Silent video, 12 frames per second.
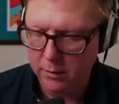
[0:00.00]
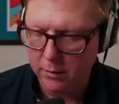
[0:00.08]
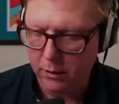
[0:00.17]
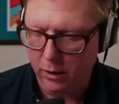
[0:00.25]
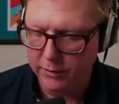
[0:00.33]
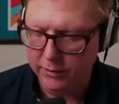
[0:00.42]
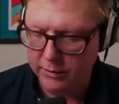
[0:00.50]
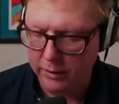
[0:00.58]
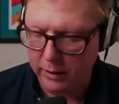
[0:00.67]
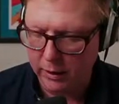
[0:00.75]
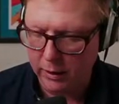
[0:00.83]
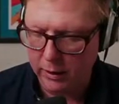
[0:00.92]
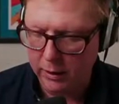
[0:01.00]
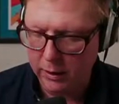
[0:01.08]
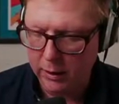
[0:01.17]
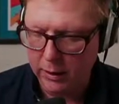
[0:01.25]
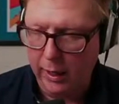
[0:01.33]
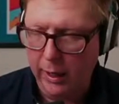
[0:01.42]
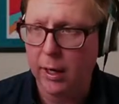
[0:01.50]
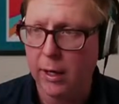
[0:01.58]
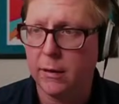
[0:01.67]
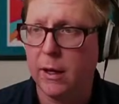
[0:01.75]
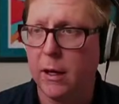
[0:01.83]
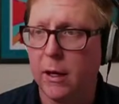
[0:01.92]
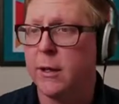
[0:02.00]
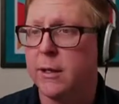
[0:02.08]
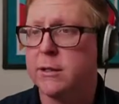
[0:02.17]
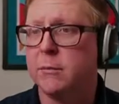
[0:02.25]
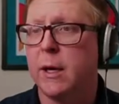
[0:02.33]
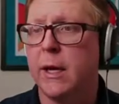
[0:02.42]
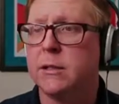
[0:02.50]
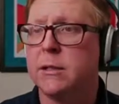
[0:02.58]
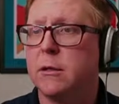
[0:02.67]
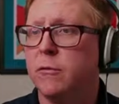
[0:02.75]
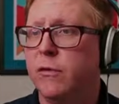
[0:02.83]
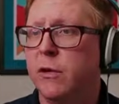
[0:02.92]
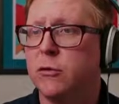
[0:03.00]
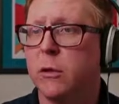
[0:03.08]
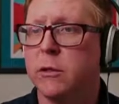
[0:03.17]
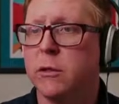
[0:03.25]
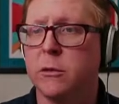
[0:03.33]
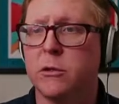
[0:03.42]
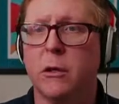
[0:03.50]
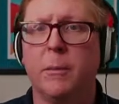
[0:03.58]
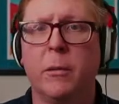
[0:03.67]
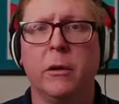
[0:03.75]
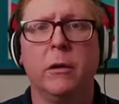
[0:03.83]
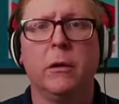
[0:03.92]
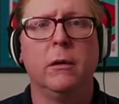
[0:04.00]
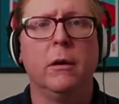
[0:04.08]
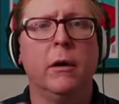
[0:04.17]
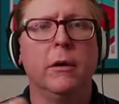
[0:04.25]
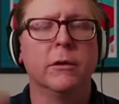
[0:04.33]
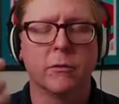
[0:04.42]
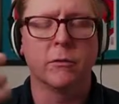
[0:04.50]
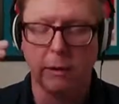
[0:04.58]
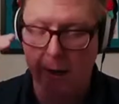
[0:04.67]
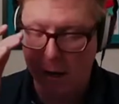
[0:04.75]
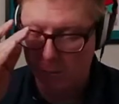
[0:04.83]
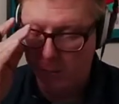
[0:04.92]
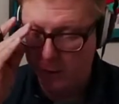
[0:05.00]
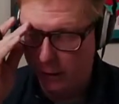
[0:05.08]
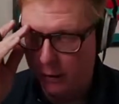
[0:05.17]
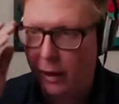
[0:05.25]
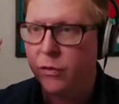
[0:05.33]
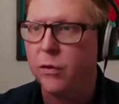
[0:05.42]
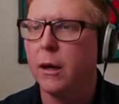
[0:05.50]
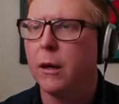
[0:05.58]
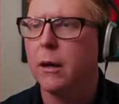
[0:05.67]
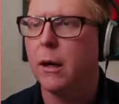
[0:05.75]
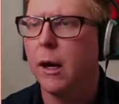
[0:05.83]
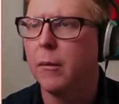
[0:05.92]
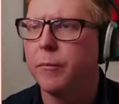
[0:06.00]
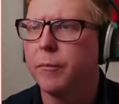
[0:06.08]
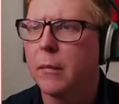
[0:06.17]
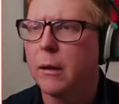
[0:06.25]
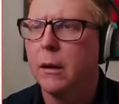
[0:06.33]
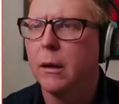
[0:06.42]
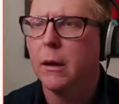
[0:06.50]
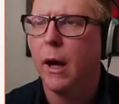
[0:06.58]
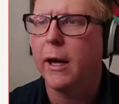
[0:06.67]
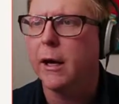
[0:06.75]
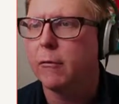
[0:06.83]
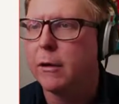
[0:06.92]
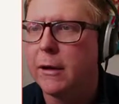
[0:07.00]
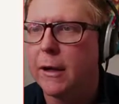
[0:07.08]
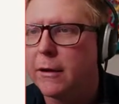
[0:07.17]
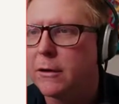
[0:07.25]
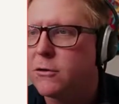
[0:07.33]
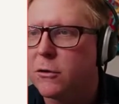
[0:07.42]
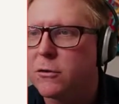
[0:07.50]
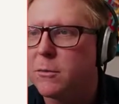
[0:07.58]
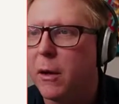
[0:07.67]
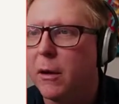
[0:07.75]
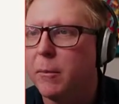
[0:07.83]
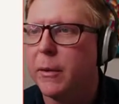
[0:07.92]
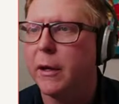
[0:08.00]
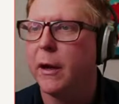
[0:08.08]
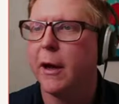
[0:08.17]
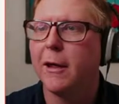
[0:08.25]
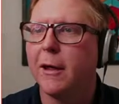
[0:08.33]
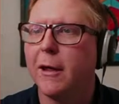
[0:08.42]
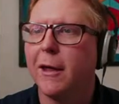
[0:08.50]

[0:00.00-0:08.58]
on the study, and they also had some nice visuals which are up on on the screen now. But like I think um, I can't read that. That's so small. But I can.